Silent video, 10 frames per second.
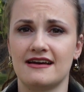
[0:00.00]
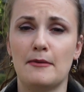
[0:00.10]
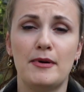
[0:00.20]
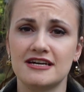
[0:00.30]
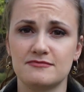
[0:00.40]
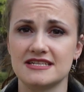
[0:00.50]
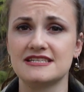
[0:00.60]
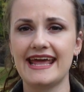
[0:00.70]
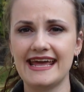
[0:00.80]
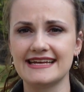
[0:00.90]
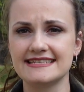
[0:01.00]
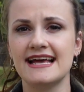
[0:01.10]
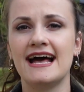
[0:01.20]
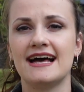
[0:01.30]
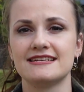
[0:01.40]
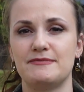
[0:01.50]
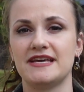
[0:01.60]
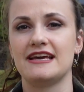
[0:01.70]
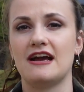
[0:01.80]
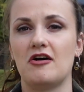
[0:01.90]
apartment. And
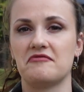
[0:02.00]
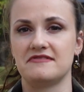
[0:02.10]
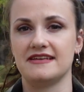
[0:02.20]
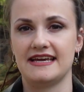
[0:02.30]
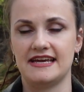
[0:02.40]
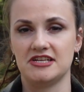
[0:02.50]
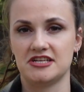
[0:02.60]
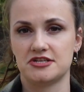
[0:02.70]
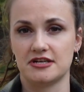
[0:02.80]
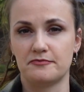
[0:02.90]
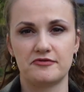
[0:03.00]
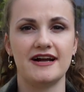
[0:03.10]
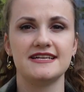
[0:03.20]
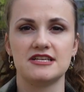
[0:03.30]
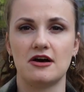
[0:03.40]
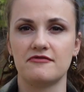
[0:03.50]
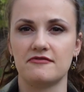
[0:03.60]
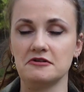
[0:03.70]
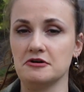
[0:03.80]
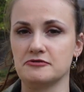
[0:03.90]
speaking of the initial price of
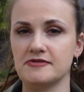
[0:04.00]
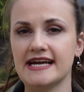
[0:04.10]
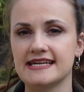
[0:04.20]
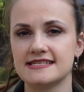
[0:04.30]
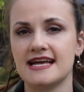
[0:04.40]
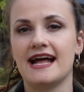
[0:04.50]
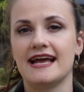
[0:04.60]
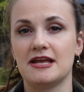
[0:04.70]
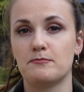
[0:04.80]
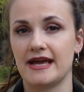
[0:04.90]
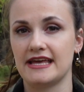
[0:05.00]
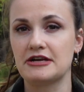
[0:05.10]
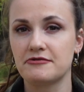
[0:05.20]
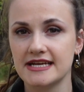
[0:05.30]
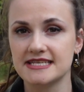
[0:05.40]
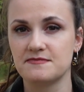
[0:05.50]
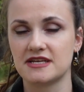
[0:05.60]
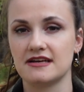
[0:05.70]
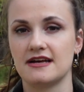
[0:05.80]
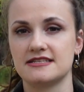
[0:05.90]
your rent, it may increase
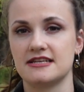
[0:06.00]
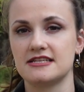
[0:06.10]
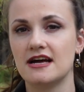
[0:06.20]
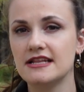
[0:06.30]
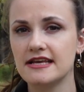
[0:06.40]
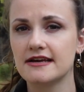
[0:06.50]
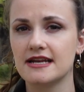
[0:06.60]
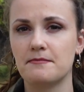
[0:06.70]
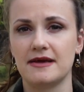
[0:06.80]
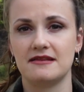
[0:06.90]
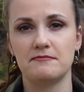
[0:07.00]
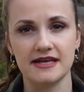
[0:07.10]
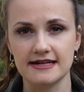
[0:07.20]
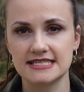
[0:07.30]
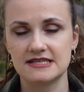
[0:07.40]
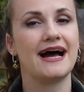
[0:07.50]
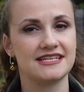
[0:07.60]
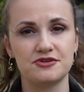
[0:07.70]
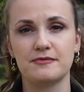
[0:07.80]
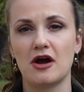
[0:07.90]
because not only you're gonna pay the bills,
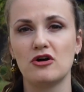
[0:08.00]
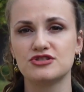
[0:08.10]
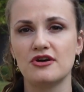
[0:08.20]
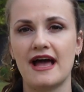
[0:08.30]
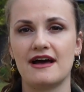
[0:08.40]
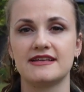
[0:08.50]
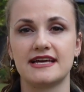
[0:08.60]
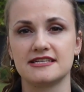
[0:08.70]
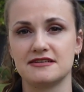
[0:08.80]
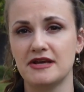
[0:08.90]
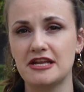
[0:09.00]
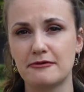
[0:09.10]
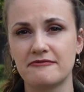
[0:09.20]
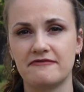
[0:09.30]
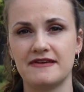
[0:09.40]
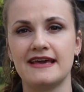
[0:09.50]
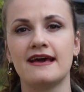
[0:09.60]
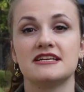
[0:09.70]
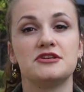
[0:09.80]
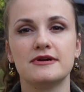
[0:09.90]
but you may also have the condominium fee
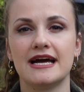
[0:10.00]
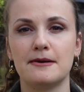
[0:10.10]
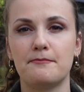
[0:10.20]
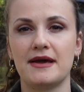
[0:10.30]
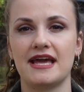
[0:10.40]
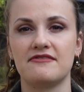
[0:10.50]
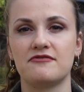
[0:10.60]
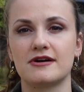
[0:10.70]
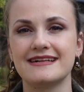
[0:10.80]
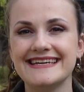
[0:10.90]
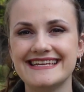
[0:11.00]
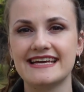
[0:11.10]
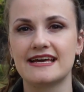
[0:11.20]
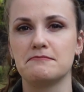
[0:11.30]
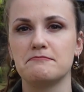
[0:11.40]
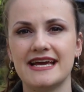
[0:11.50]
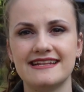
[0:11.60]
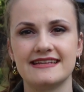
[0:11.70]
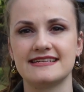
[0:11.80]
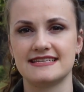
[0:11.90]
that you're gonna pay for cleaning and
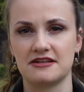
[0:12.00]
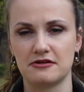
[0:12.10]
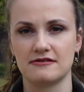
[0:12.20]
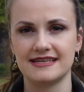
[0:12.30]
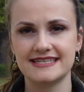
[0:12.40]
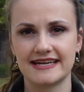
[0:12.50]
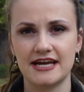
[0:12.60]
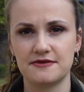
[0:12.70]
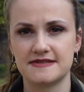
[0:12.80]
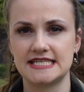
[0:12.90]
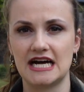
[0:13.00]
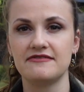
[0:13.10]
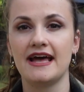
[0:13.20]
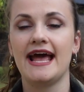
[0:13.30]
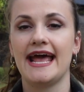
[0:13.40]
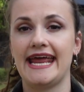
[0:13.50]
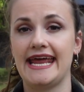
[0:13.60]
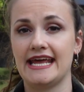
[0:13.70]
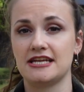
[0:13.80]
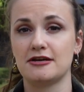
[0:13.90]
maintenance and all this kind of stuff,
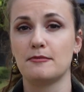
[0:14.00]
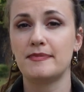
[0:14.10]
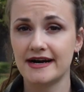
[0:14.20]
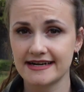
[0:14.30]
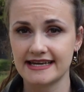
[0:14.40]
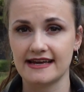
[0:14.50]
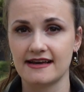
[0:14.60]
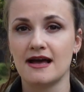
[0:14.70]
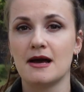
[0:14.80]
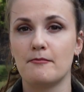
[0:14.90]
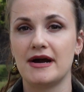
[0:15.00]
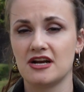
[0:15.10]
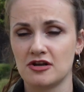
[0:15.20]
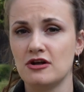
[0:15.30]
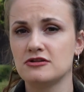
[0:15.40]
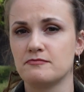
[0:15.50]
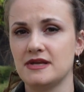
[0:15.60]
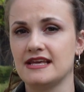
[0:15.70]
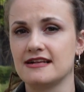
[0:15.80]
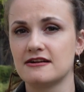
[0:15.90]
and your parking might not
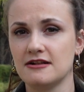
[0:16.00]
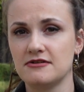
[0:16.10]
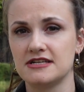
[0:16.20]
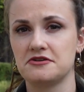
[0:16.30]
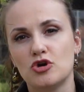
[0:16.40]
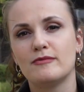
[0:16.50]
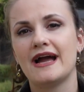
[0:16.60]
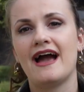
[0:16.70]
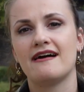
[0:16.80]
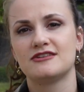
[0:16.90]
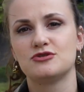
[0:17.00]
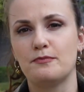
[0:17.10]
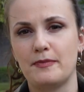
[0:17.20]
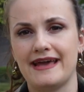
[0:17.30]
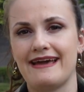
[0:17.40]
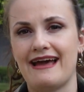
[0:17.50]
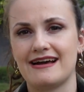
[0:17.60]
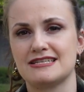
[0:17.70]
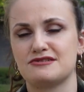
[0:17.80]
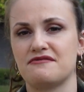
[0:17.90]
be included. You might have to pay
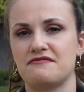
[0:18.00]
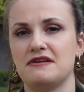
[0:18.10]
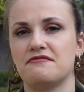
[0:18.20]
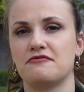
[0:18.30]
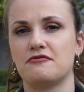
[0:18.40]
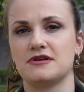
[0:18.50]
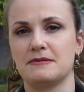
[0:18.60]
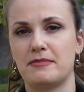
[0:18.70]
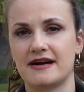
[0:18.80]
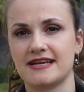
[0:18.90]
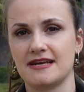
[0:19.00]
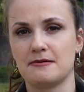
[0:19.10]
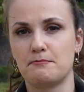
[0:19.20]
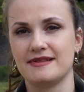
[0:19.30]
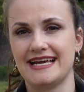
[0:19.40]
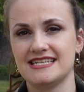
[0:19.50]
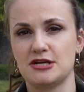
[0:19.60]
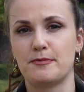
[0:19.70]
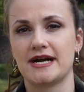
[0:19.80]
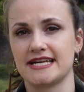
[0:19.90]
extra fee for the parking
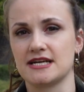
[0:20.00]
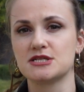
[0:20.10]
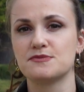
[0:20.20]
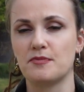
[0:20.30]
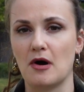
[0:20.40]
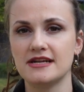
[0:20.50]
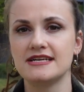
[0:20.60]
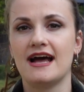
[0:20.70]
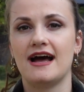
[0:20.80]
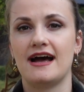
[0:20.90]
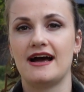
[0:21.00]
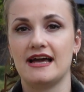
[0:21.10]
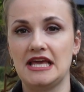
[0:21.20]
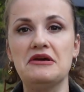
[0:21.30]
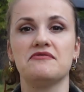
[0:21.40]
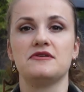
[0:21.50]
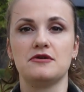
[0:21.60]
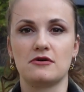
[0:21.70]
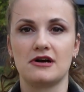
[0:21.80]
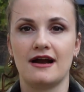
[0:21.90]
place, your parking spot, if
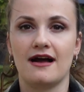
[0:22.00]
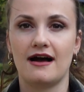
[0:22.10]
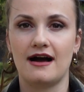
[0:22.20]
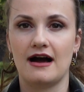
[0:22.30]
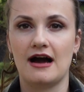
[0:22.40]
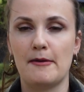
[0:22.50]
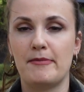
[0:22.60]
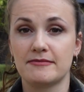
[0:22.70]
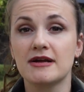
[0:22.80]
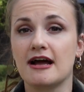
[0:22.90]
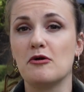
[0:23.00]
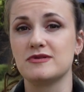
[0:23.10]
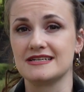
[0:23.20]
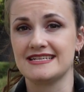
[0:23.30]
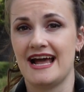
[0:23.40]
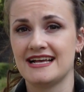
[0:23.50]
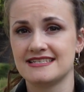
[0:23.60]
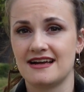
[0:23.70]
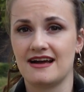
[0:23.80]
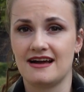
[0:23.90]
your apartment complex has